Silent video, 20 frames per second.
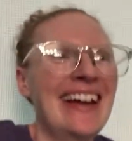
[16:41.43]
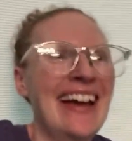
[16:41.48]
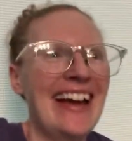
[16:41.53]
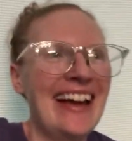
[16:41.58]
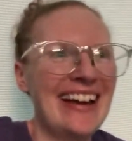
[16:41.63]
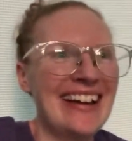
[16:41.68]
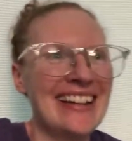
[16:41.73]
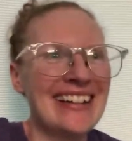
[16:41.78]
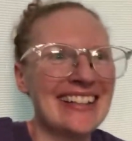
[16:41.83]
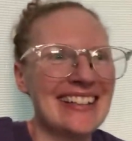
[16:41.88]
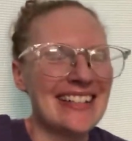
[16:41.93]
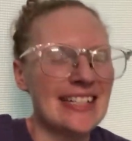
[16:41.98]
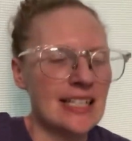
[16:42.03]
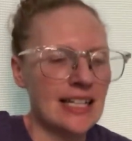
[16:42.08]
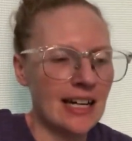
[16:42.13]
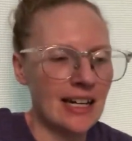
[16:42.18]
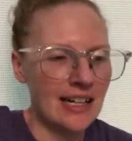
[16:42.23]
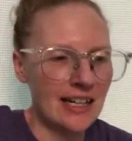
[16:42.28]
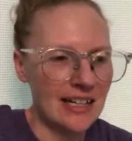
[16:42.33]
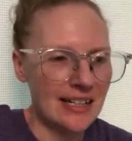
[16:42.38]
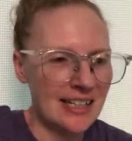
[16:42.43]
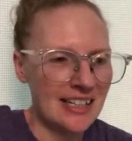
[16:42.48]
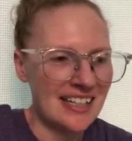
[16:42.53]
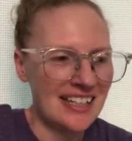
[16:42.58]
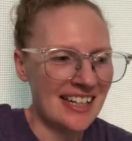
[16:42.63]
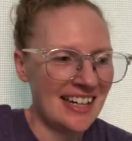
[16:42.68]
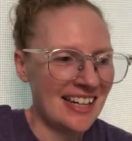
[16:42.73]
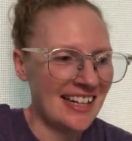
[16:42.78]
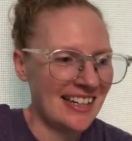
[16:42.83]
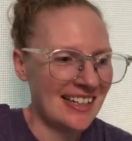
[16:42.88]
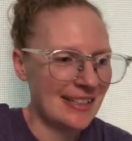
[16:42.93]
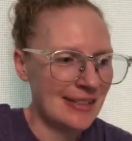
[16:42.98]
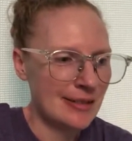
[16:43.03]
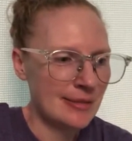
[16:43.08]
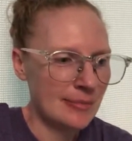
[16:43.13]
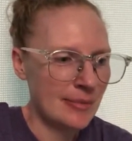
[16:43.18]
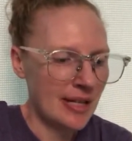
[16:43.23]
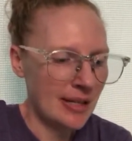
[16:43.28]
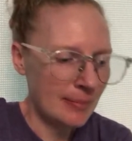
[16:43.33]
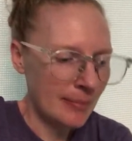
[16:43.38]
and I
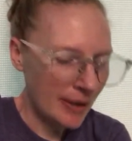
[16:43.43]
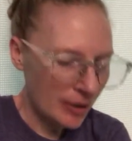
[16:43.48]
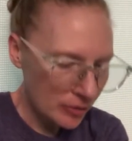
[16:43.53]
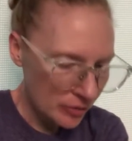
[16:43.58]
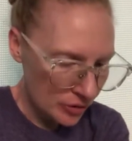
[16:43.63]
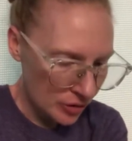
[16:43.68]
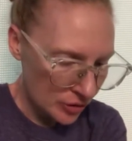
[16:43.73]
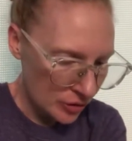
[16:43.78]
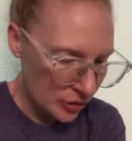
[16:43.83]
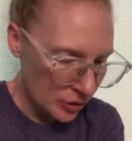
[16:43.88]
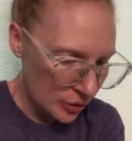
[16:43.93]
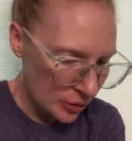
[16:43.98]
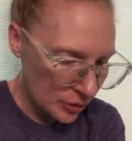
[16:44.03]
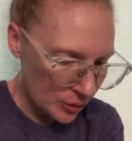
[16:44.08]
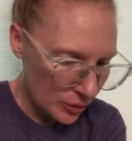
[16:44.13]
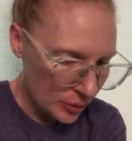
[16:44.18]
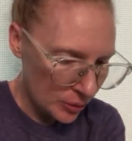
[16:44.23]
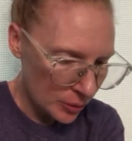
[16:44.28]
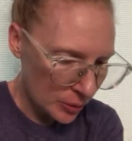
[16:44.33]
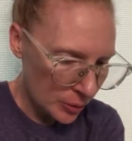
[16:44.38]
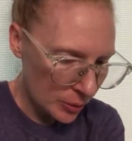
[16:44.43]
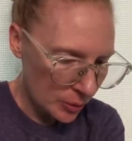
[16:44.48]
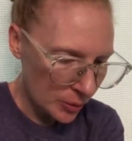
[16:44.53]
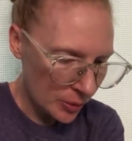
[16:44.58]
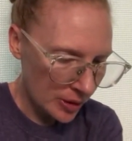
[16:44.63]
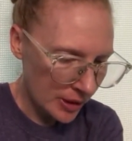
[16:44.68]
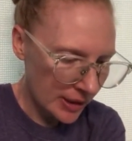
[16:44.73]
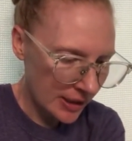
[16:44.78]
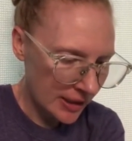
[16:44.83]
am about to